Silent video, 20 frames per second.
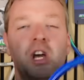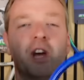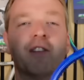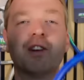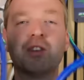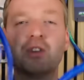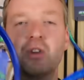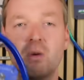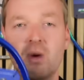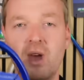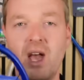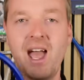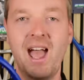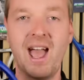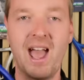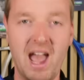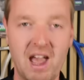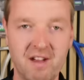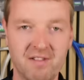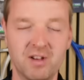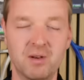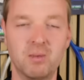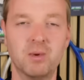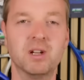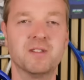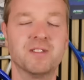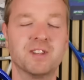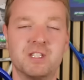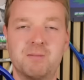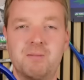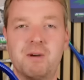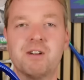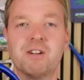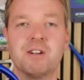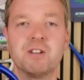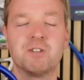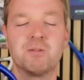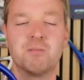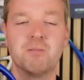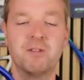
than you ever will have experienced